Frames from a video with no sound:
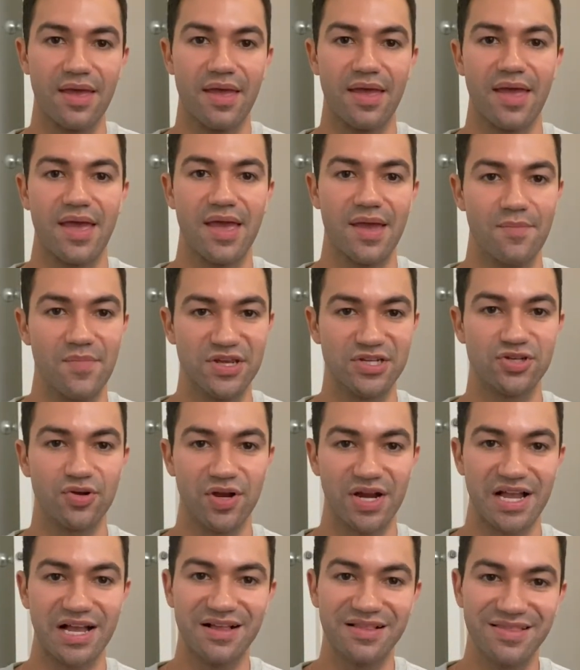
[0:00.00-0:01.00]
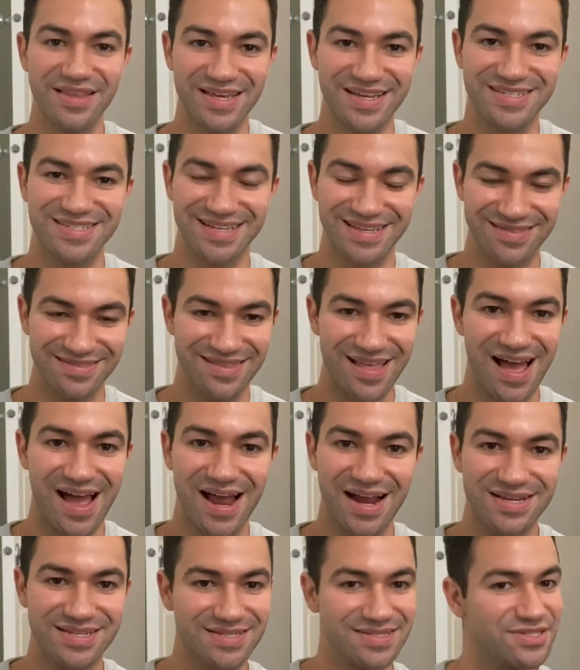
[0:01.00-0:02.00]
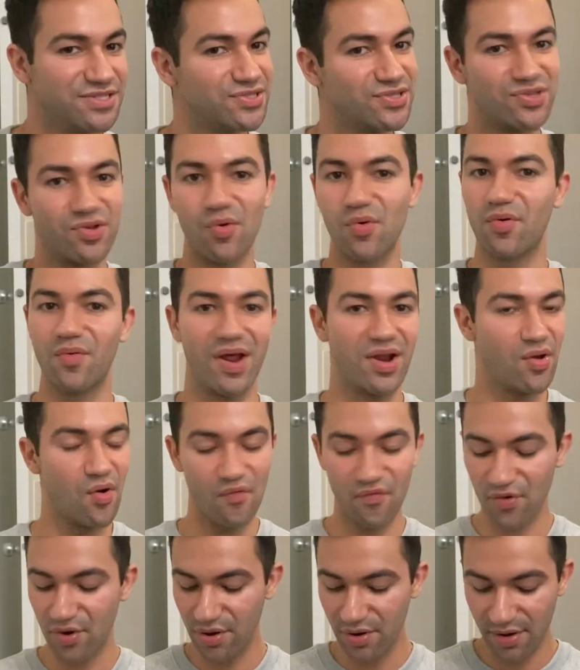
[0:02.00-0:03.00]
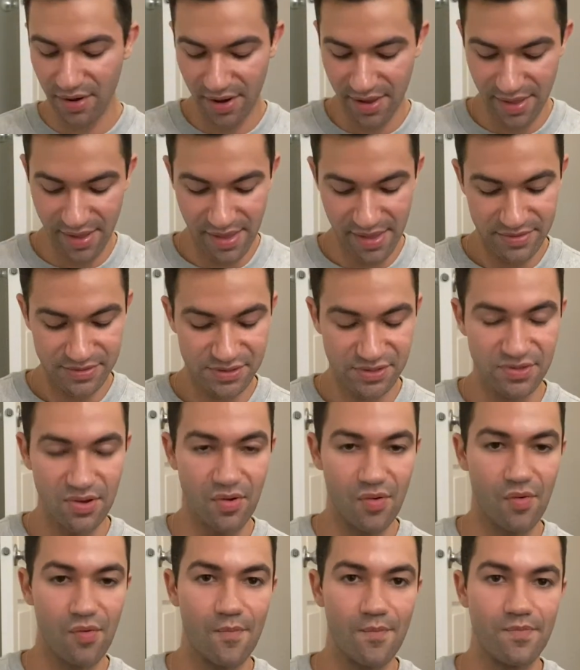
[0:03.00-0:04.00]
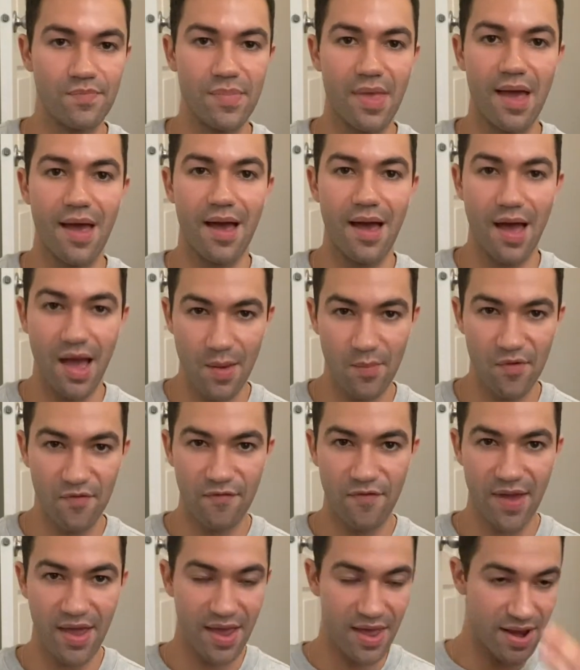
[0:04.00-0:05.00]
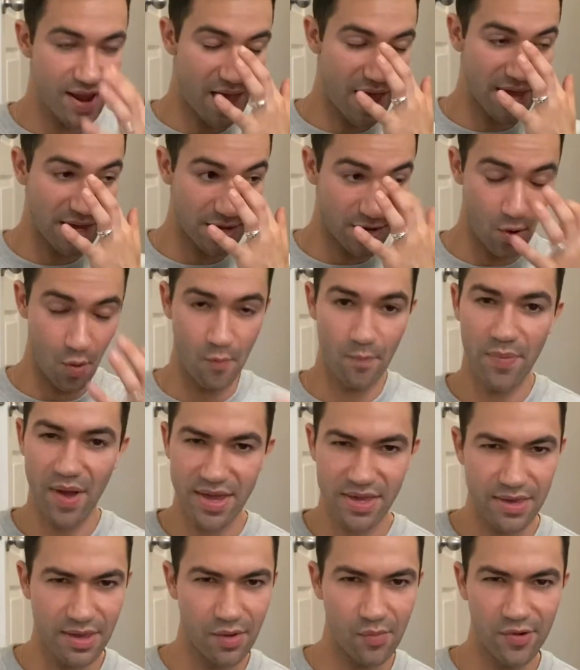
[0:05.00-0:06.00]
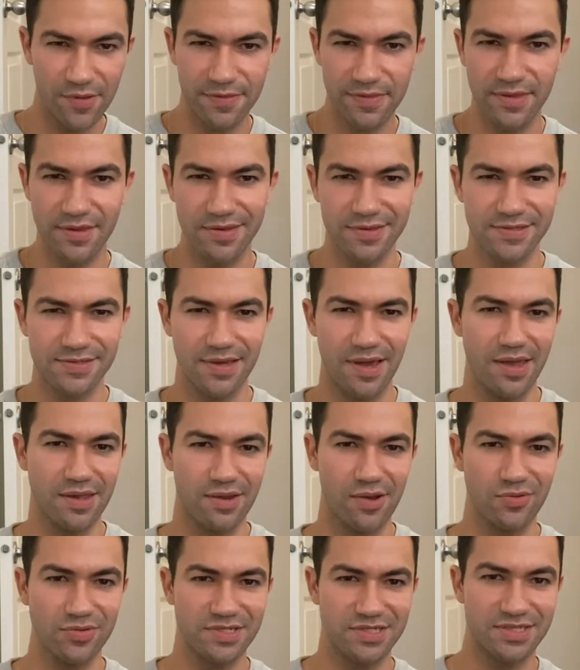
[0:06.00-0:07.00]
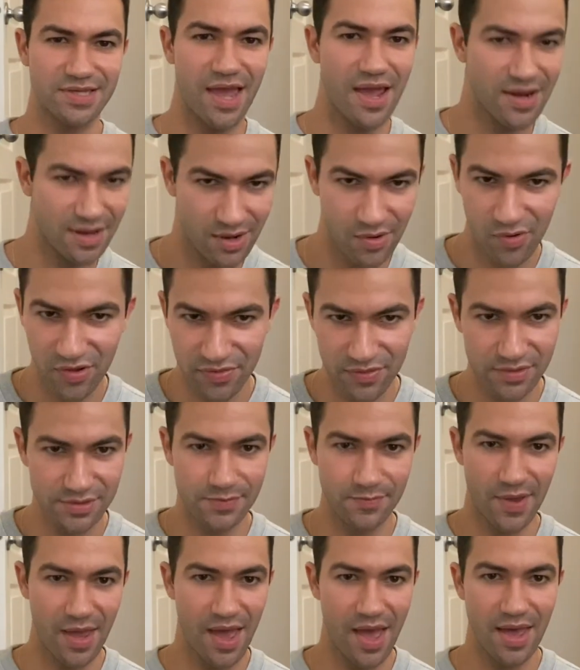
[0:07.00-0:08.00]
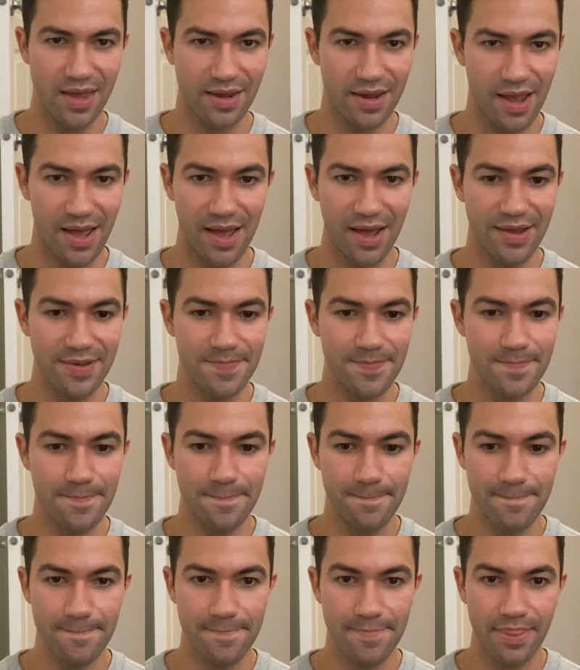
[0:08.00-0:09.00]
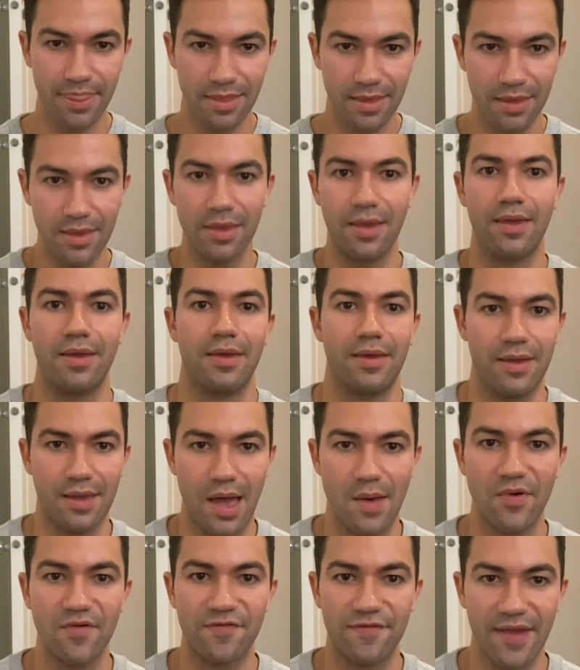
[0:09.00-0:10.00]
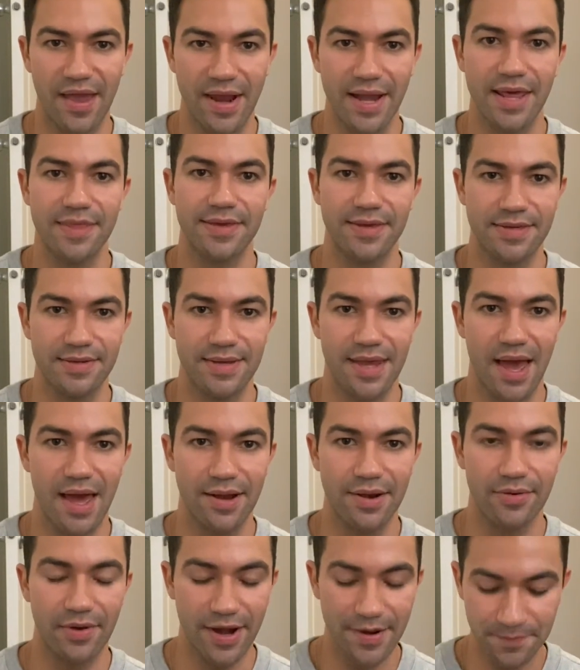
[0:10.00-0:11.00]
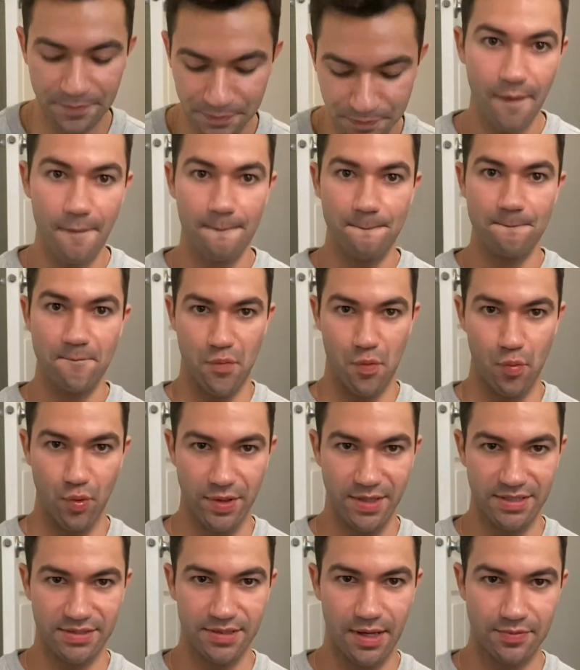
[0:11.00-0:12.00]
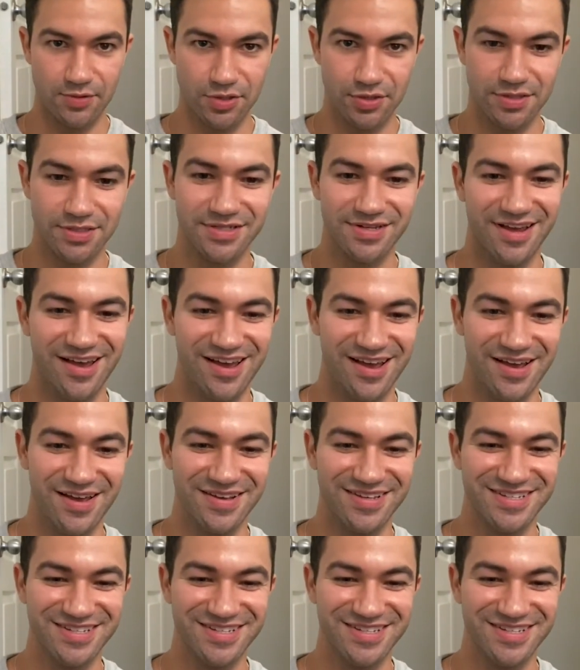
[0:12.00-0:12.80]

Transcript: and make sure it clicks and locks and just throw it right over. So I'm a fan. I go biking with this. I go skating with this bag. I'm a fan. I think you got it, right? But with exceptions. I